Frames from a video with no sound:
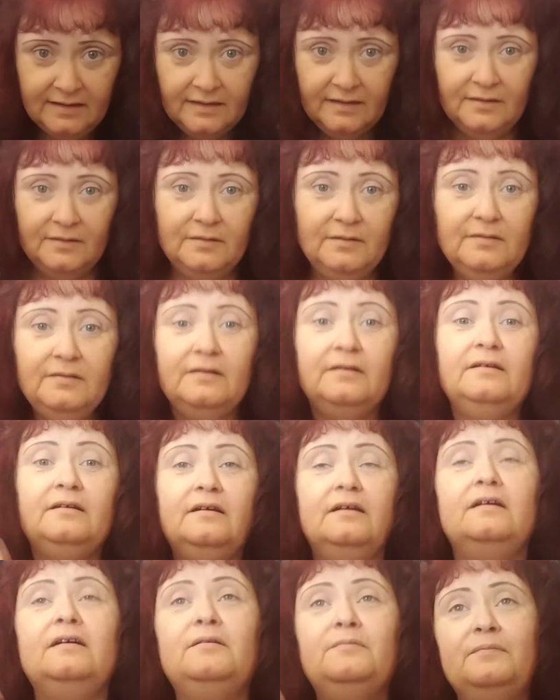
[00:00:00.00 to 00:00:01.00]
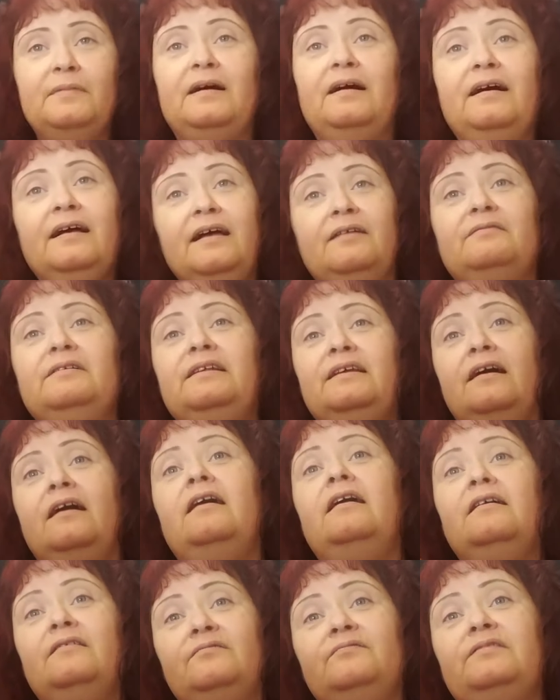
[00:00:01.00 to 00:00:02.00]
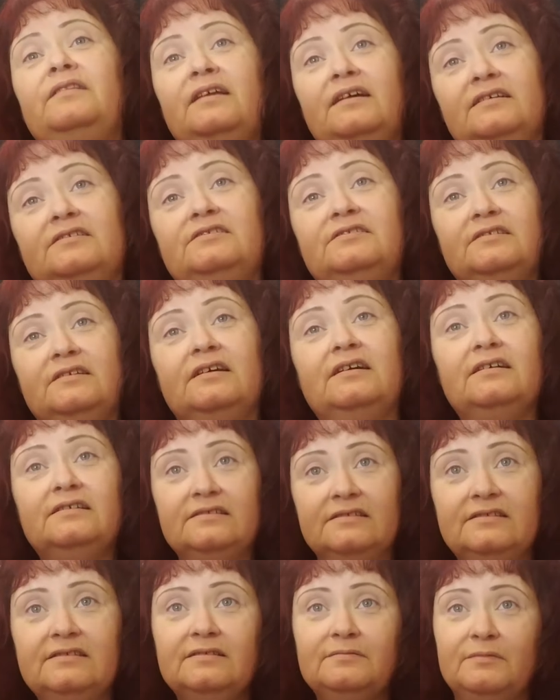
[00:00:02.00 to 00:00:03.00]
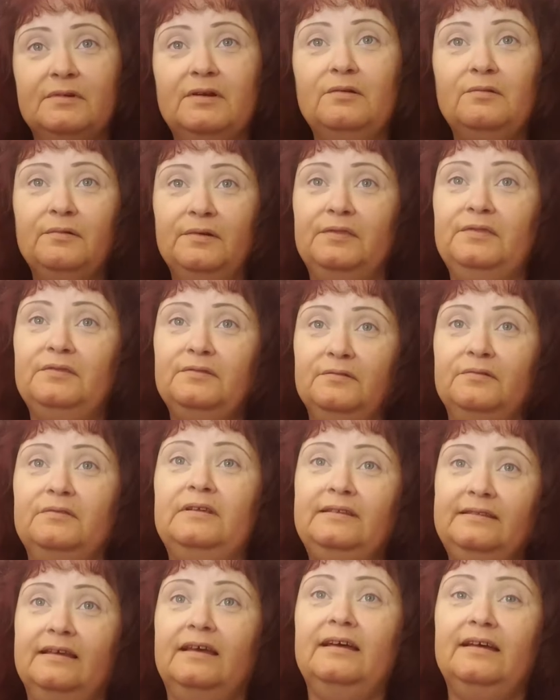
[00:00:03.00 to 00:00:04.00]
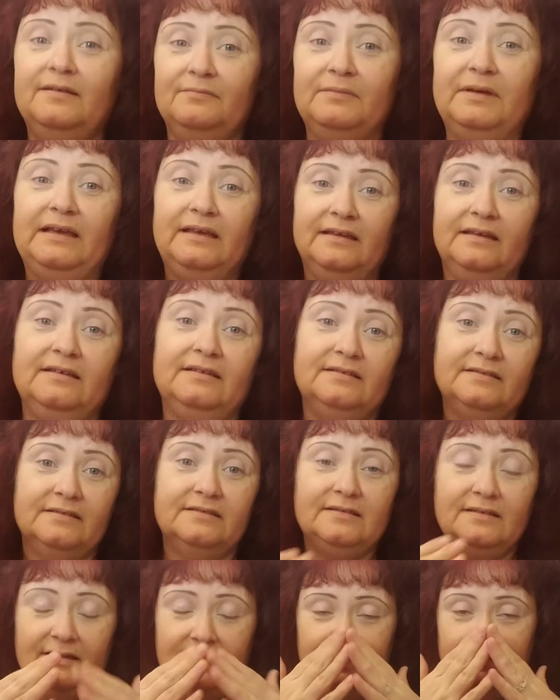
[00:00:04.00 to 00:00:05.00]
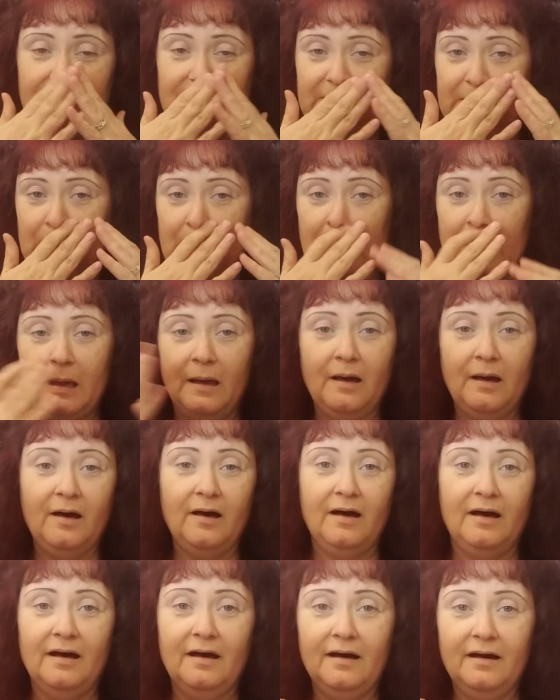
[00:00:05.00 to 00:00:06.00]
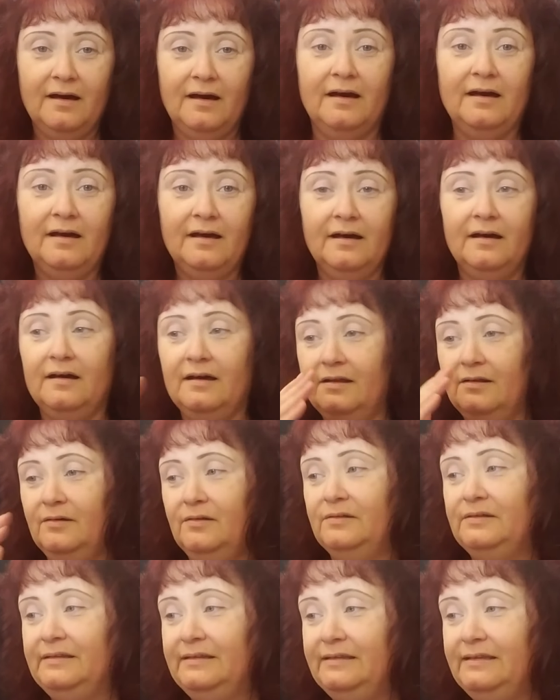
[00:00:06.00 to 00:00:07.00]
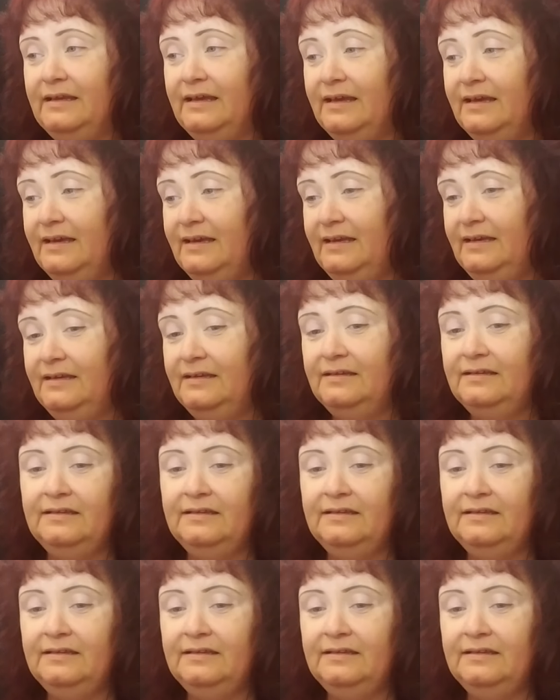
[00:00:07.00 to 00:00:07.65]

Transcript: Whew, I'm about having a hot flash, guys. Going through the time, I guess. I've been hot, hot, hot all day.